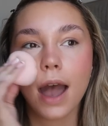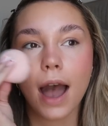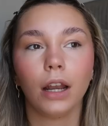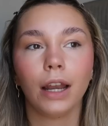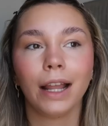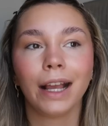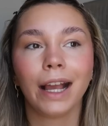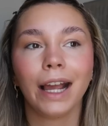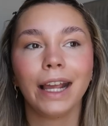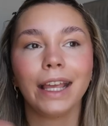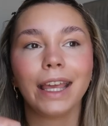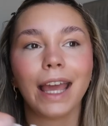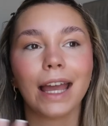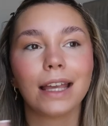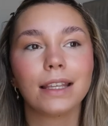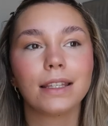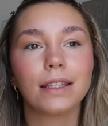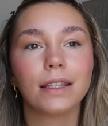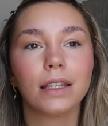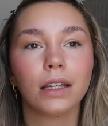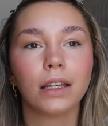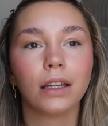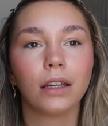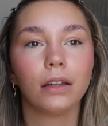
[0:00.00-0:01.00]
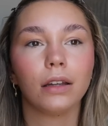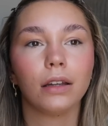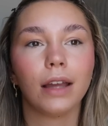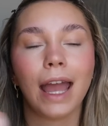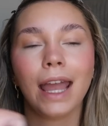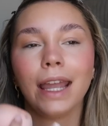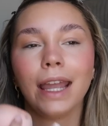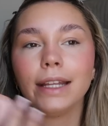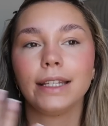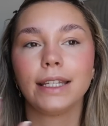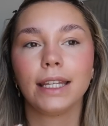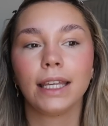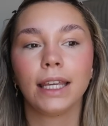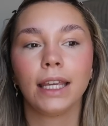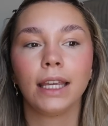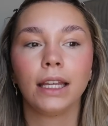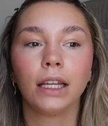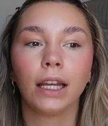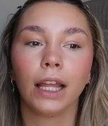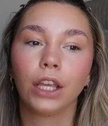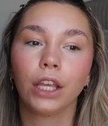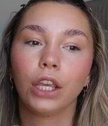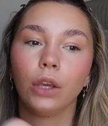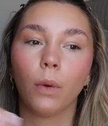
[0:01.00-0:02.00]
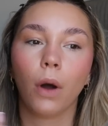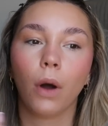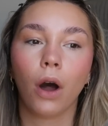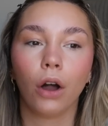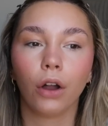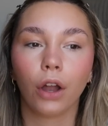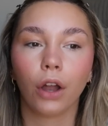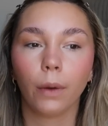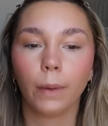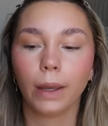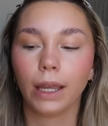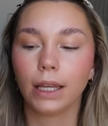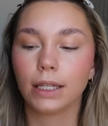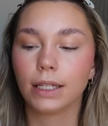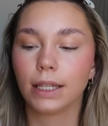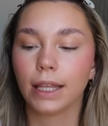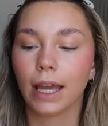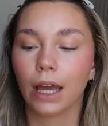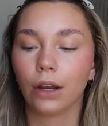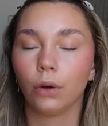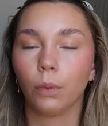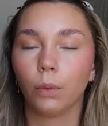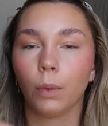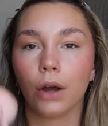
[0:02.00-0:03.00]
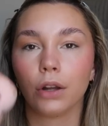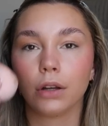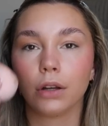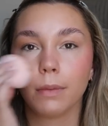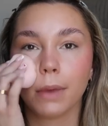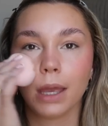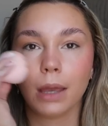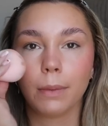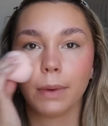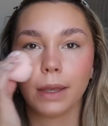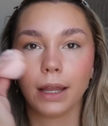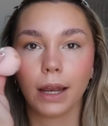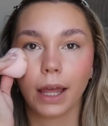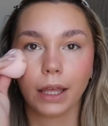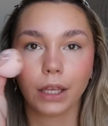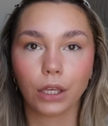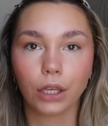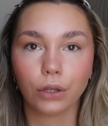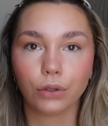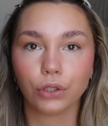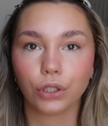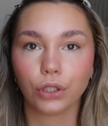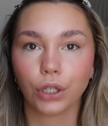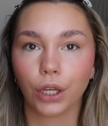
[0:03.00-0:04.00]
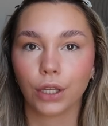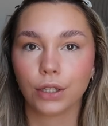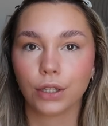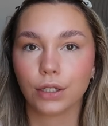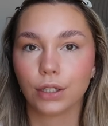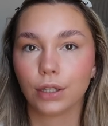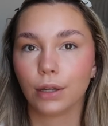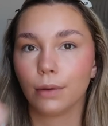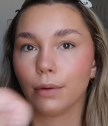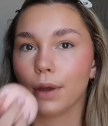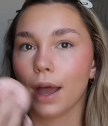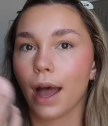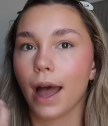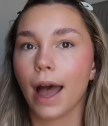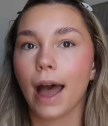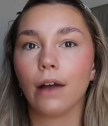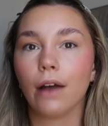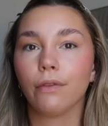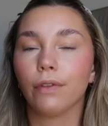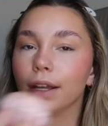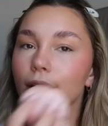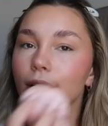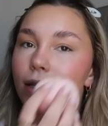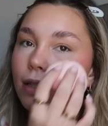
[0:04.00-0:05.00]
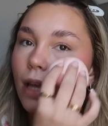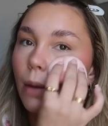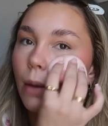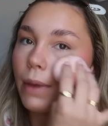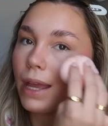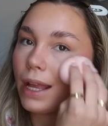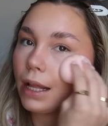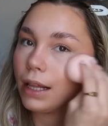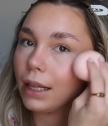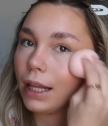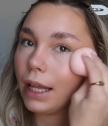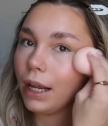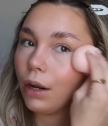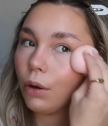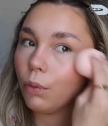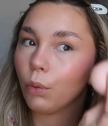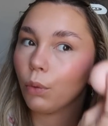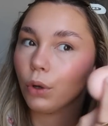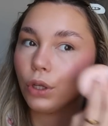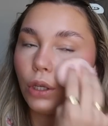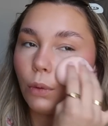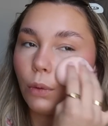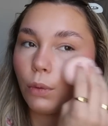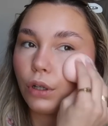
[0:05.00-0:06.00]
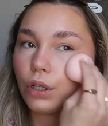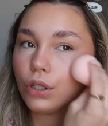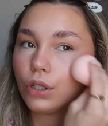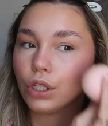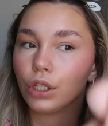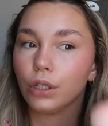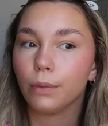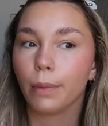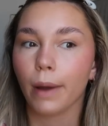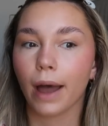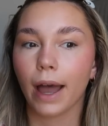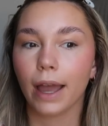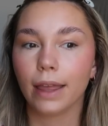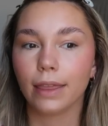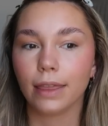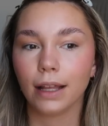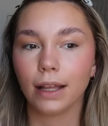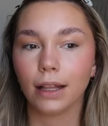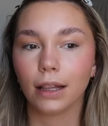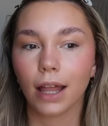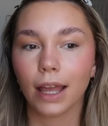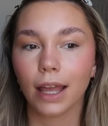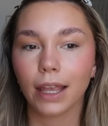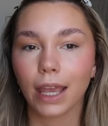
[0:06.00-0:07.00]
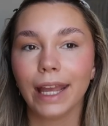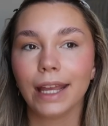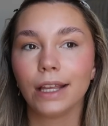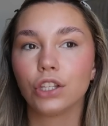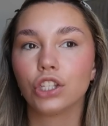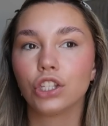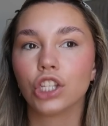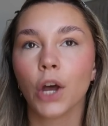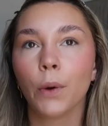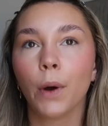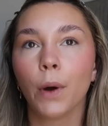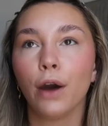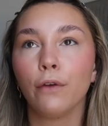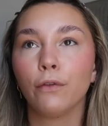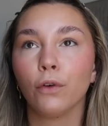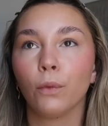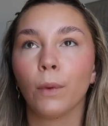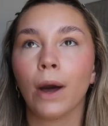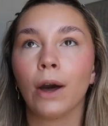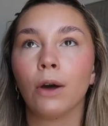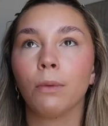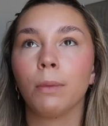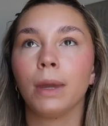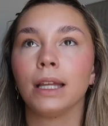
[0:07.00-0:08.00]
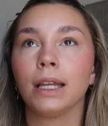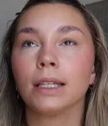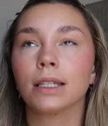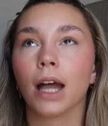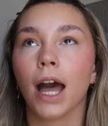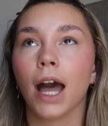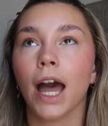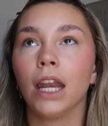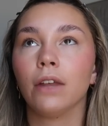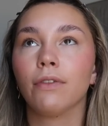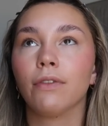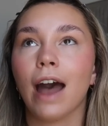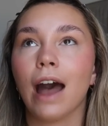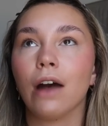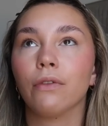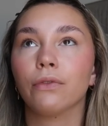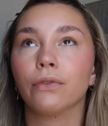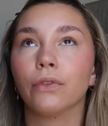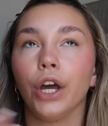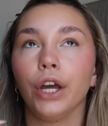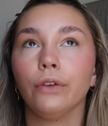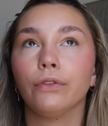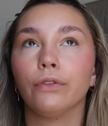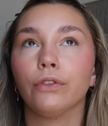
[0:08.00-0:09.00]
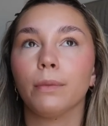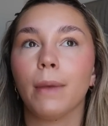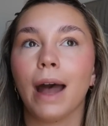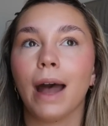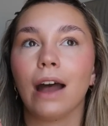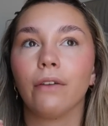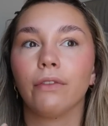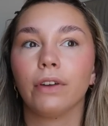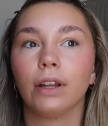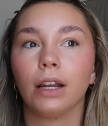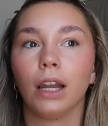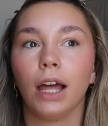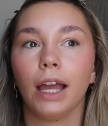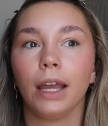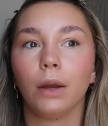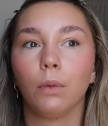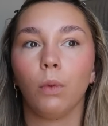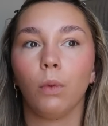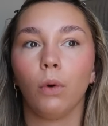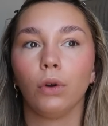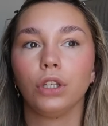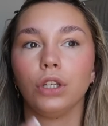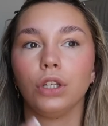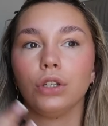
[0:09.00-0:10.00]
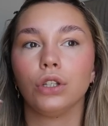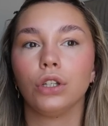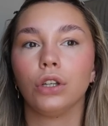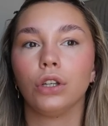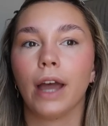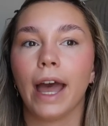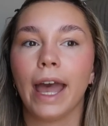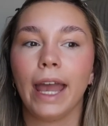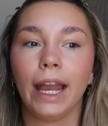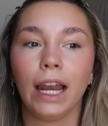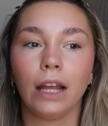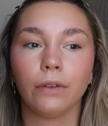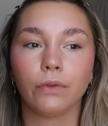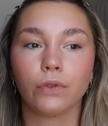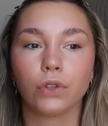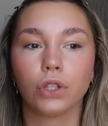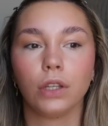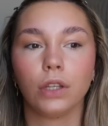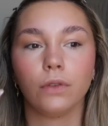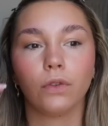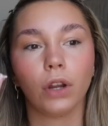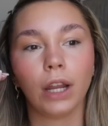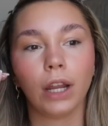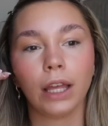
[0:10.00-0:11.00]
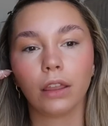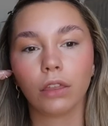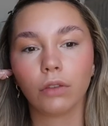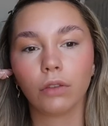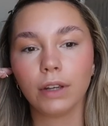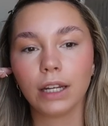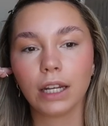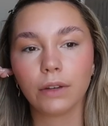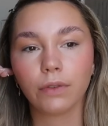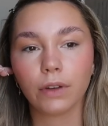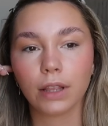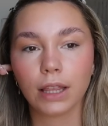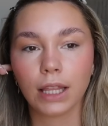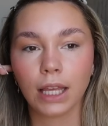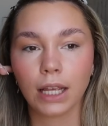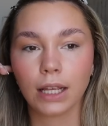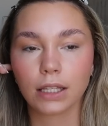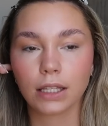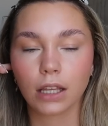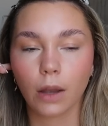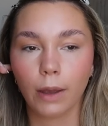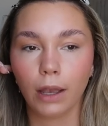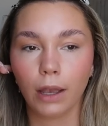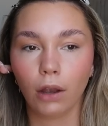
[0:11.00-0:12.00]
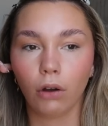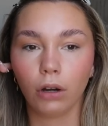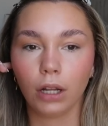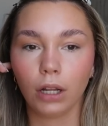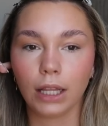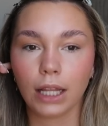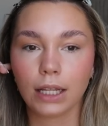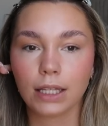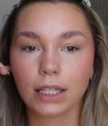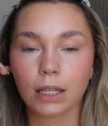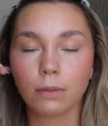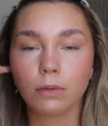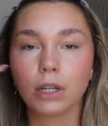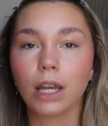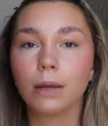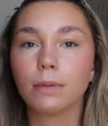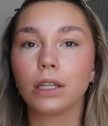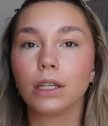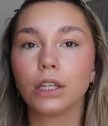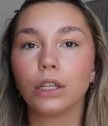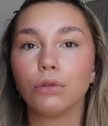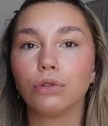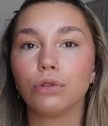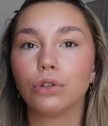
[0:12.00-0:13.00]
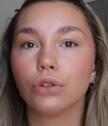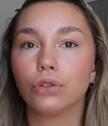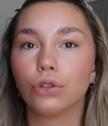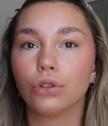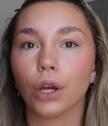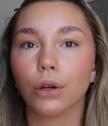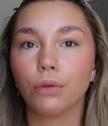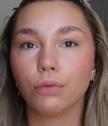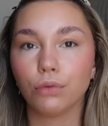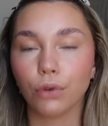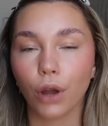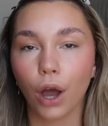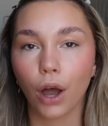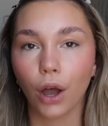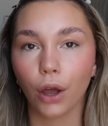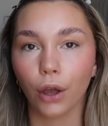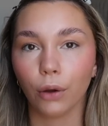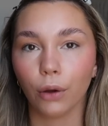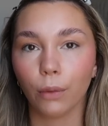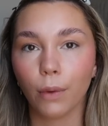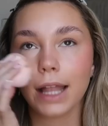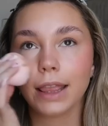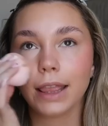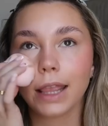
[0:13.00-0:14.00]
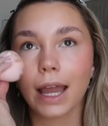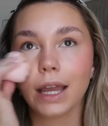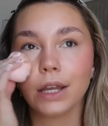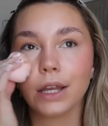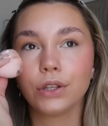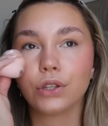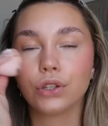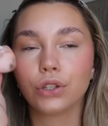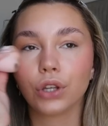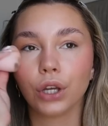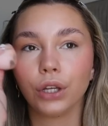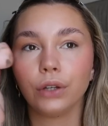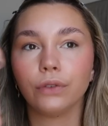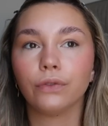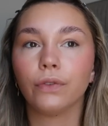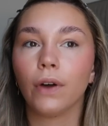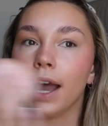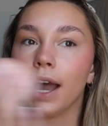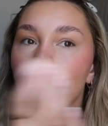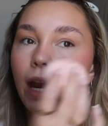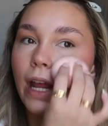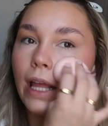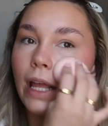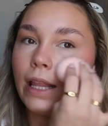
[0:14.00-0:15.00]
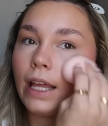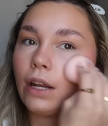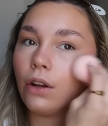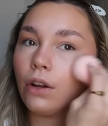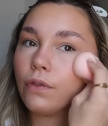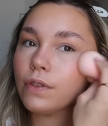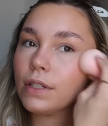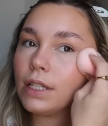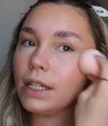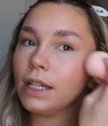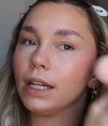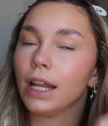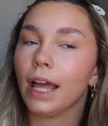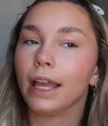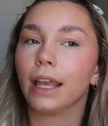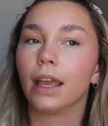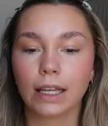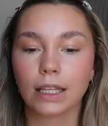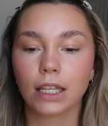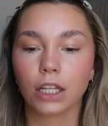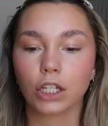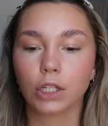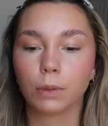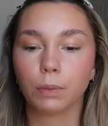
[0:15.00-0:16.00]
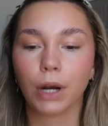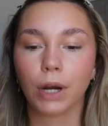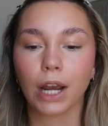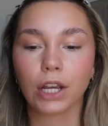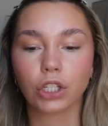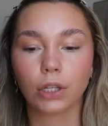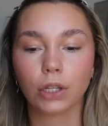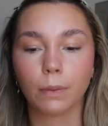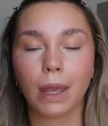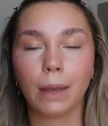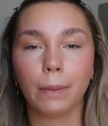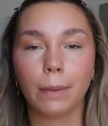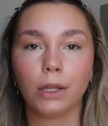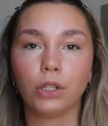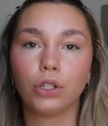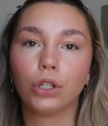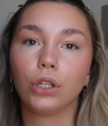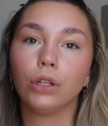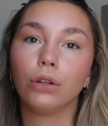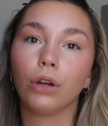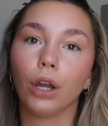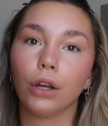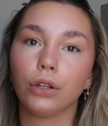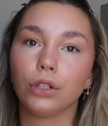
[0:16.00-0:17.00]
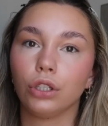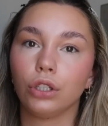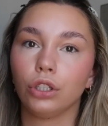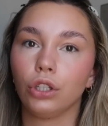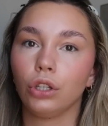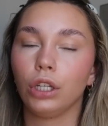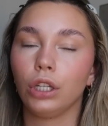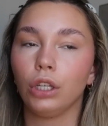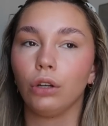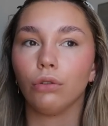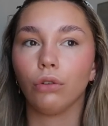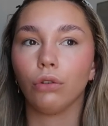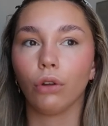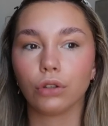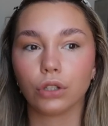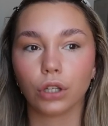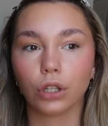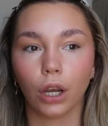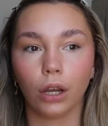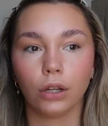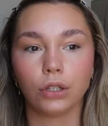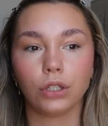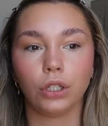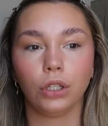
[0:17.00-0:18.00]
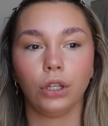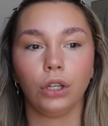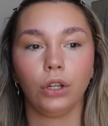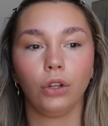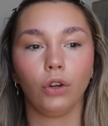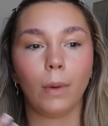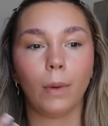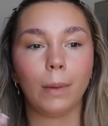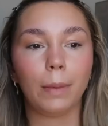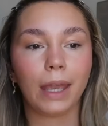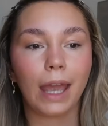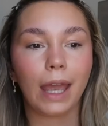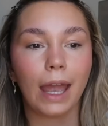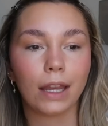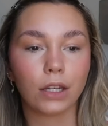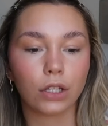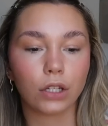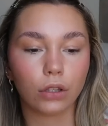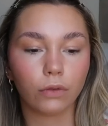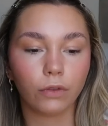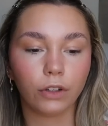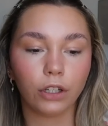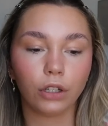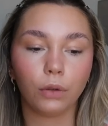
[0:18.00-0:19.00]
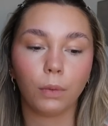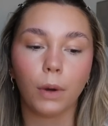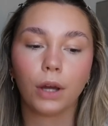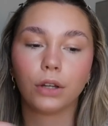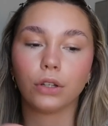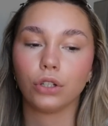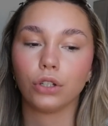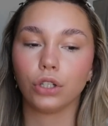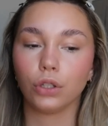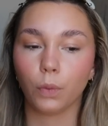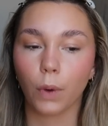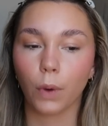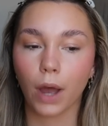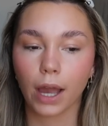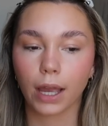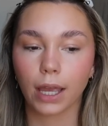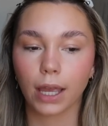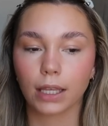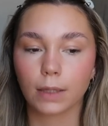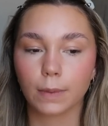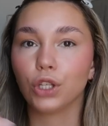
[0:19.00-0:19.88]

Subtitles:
Like I guess that 18, like you are going into the adult world, and maybe like you should have like some inkling on what you want to do, but I think like it's so overwhelming to kind of have go from having like what you do your A-levels, so you've got like three different things going on, and then sometimes like you just don't know, and that is so fine. And then obviously like there's such a pressure maybe to go to uni or not to go to uni, or maybe get into the real world and do work.